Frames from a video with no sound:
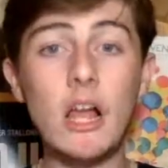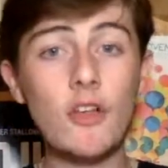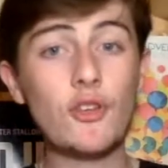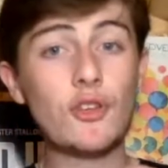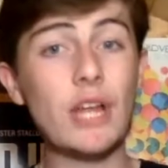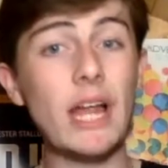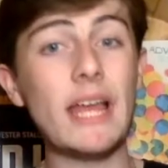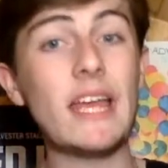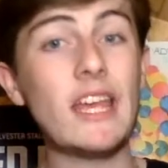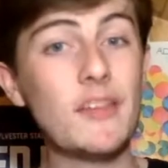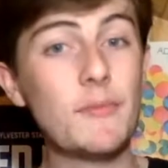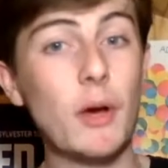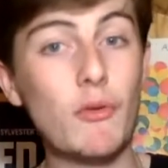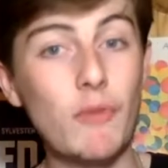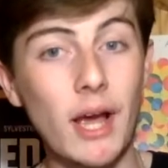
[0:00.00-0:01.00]
So that is
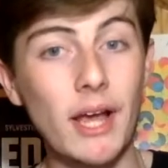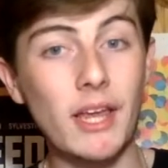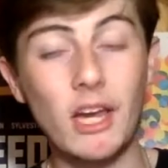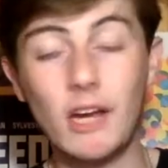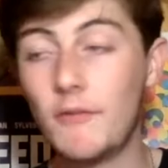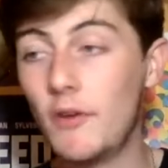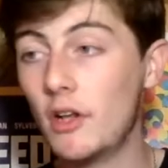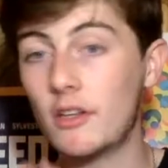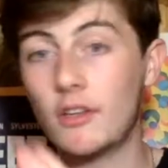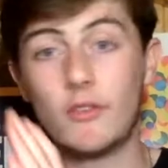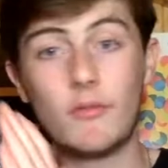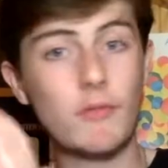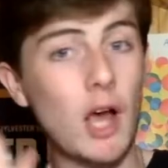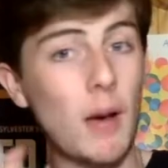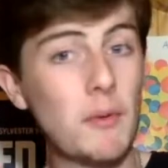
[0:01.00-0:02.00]
my ranking of all the
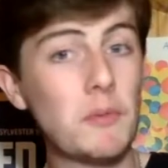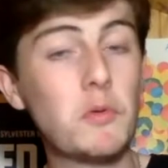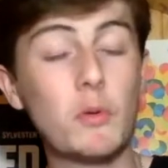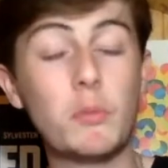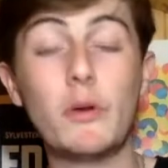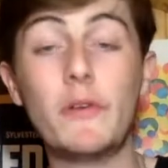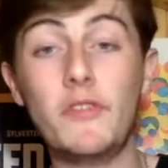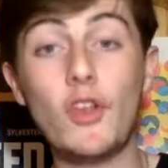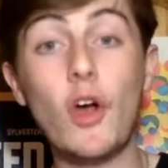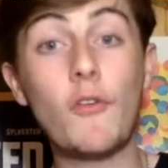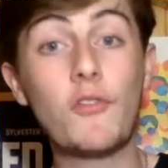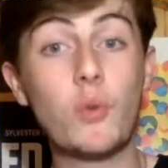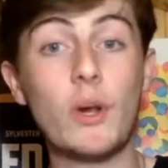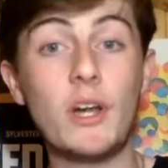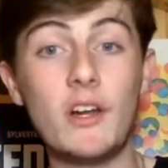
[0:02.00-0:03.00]
comic book movies
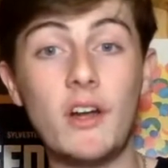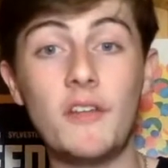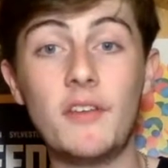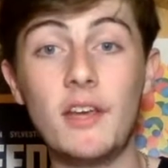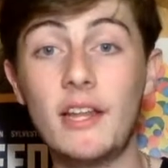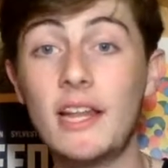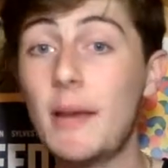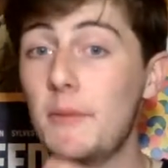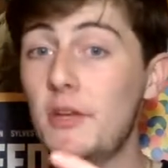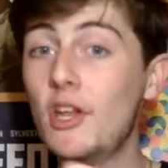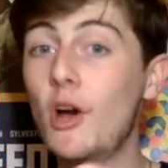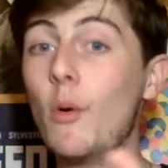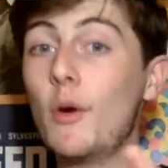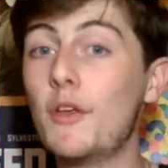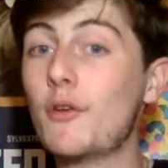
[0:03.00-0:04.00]
of 2019. Let me
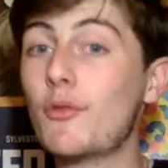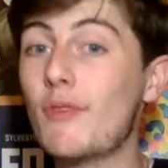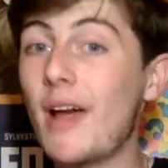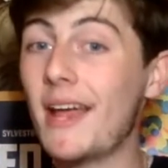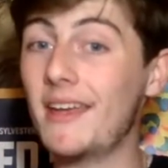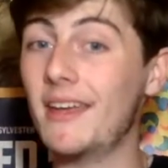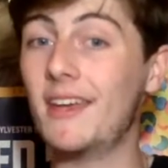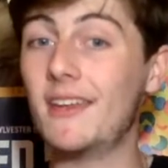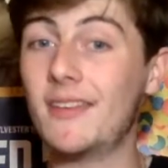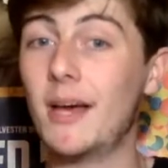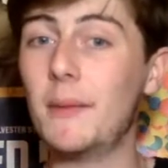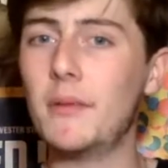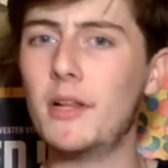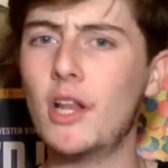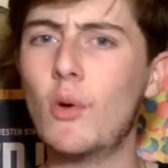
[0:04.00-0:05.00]
know what your ranking is
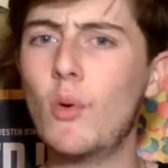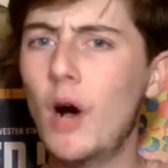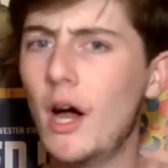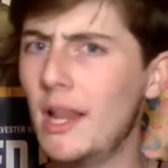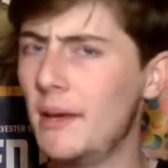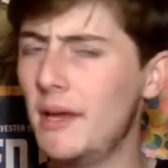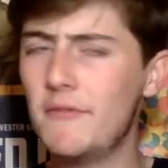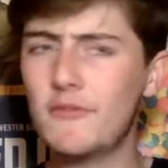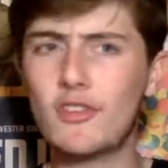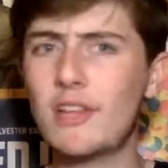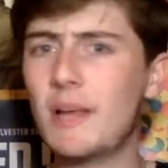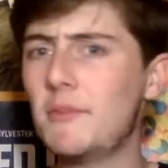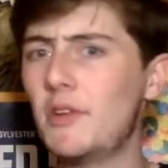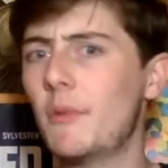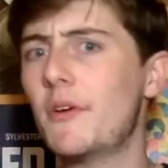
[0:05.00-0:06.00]
down below. Even just
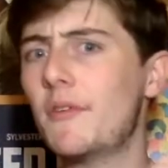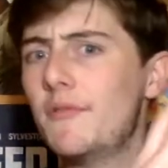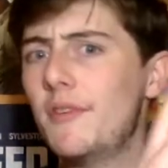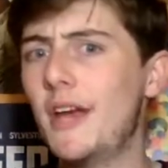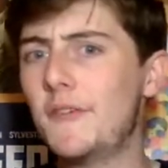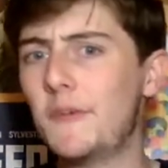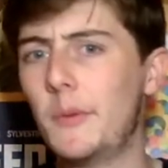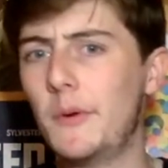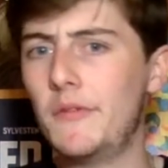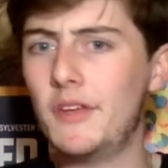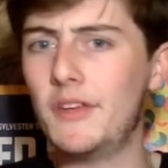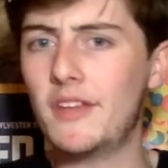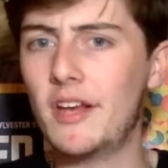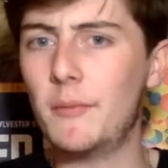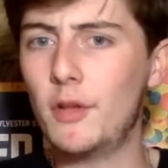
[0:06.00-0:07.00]
let me know what your favorite movie
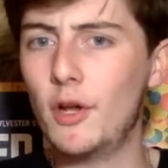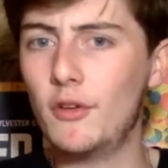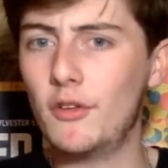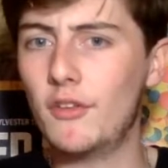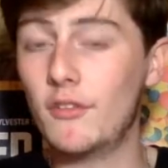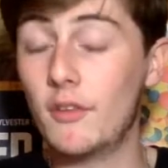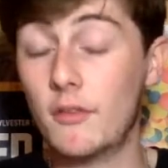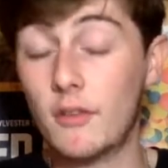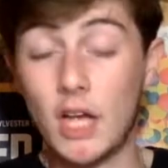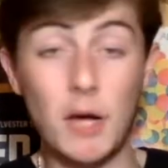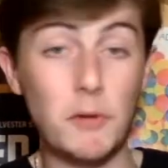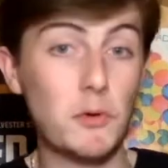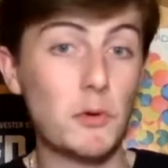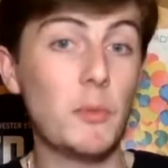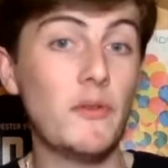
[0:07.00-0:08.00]
is down below, this
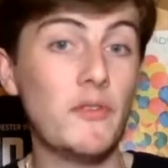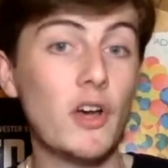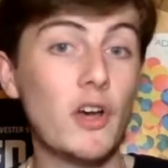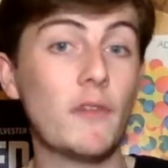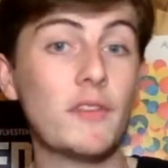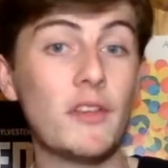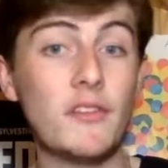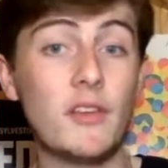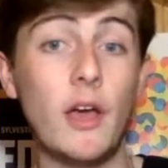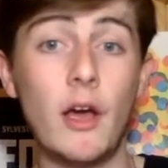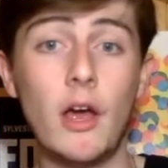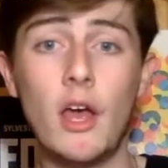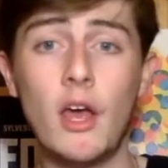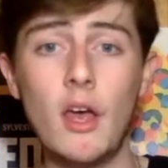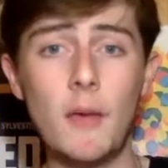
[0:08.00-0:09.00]
comic book movie of this year,
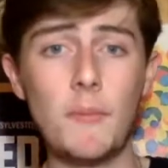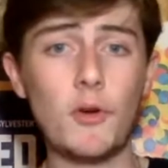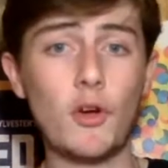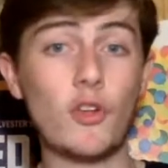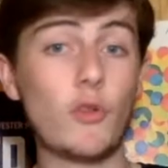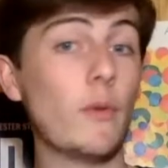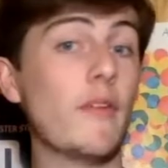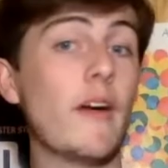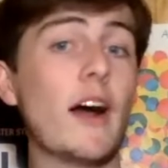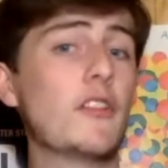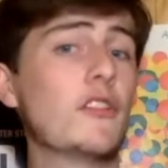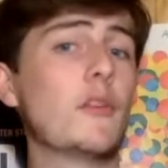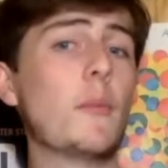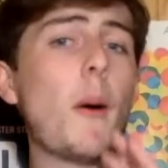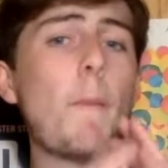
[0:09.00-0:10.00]
because we've had
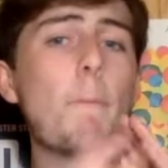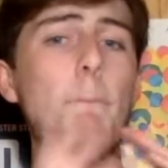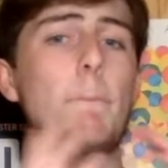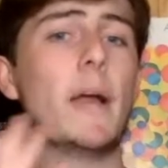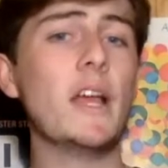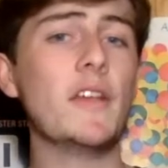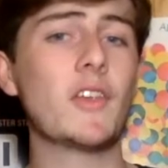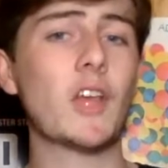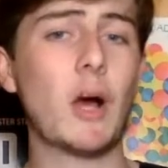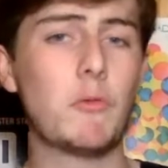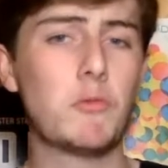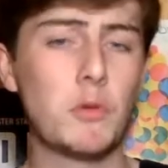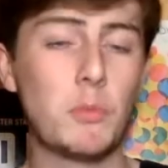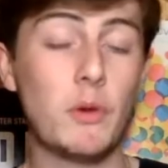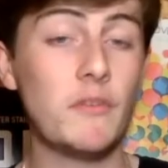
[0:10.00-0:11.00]
some amazing comic
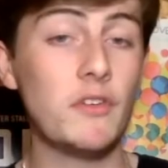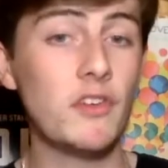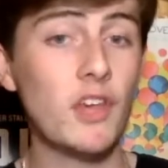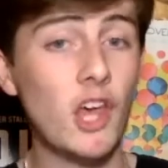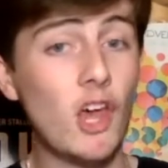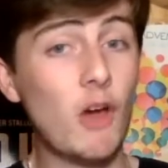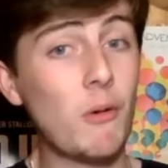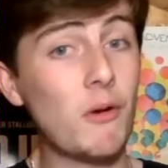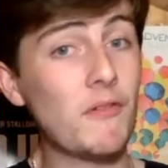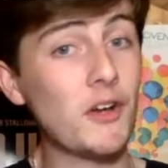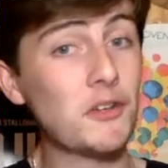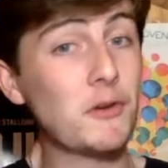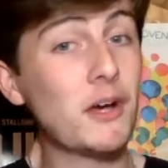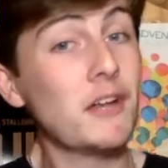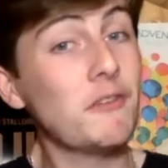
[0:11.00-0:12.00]
book movies. We've also had a